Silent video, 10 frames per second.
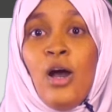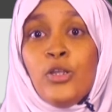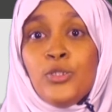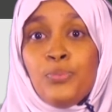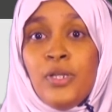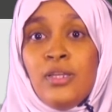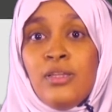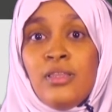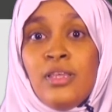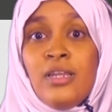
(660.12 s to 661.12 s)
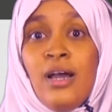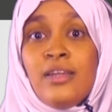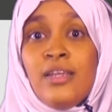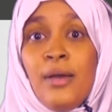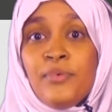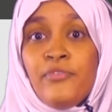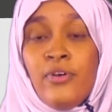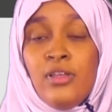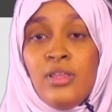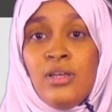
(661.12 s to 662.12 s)
offspring then adapt
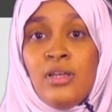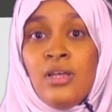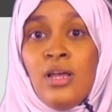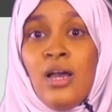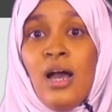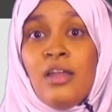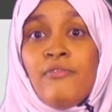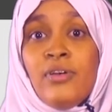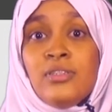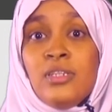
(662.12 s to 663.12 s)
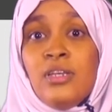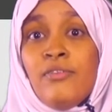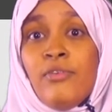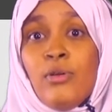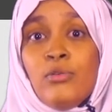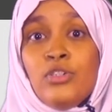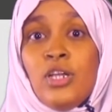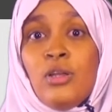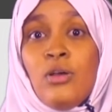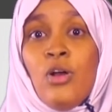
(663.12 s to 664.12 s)
further, advancing
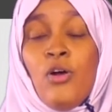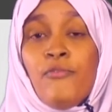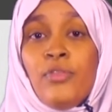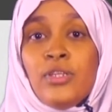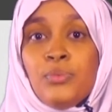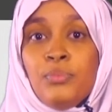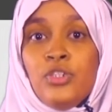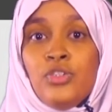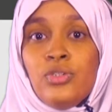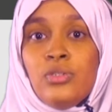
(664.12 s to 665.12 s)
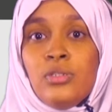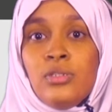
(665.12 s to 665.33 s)
evolution of the species.